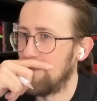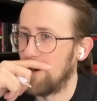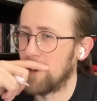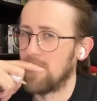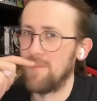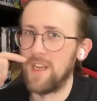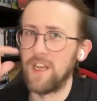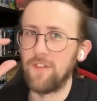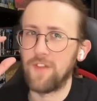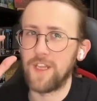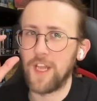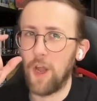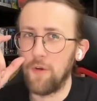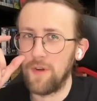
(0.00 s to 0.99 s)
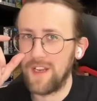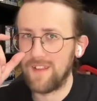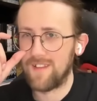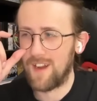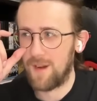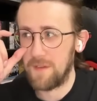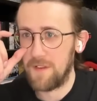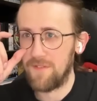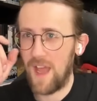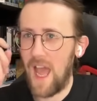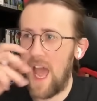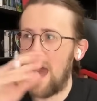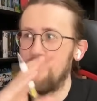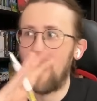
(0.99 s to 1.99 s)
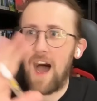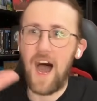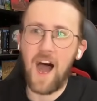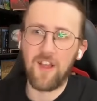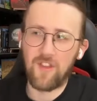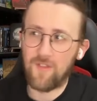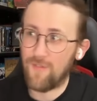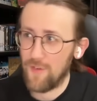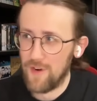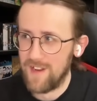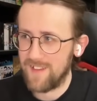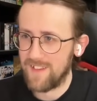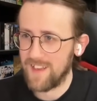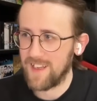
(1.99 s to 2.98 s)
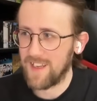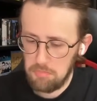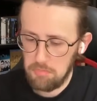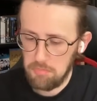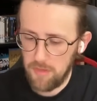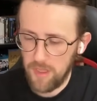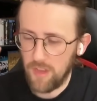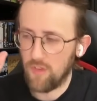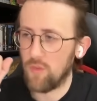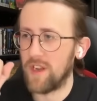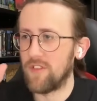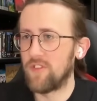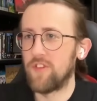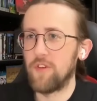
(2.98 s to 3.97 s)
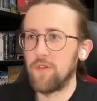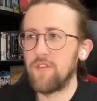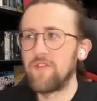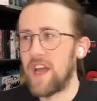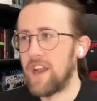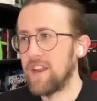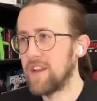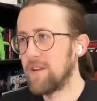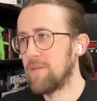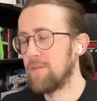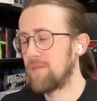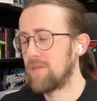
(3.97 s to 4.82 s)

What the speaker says: Very convenient, the only time you've ever asked for Izzy is when it's to do with Denny.